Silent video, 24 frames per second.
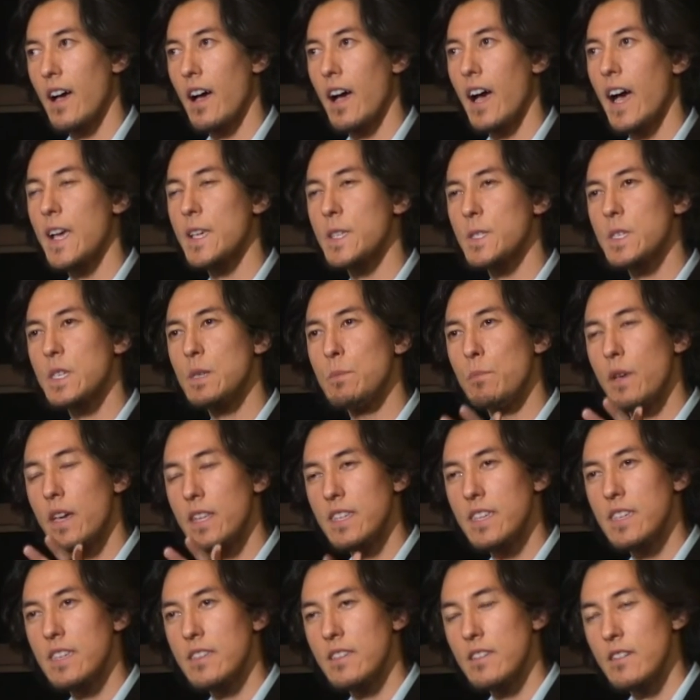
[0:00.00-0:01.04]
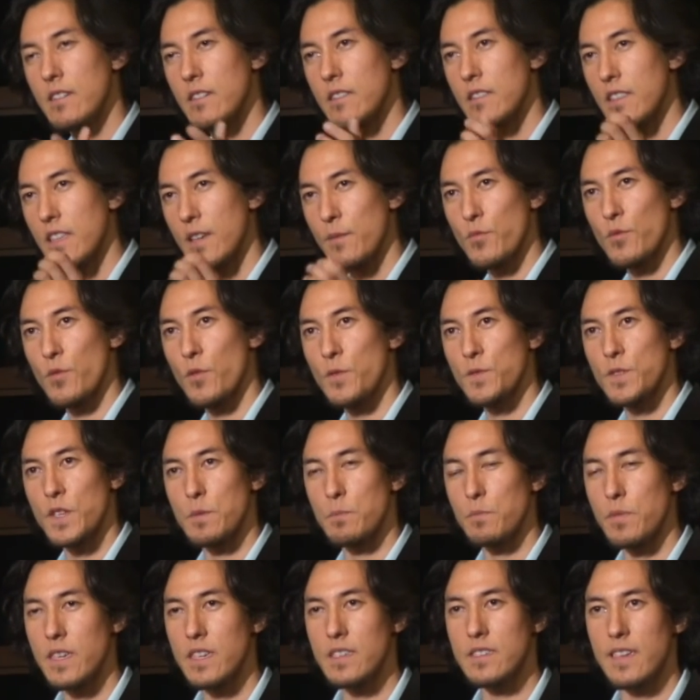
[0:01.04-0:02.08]
I see many liberals
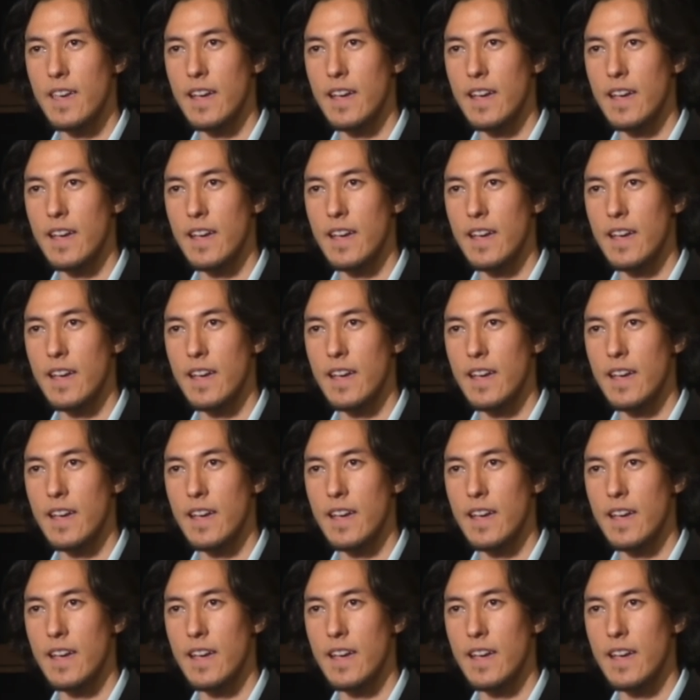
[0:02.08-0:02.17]
and peace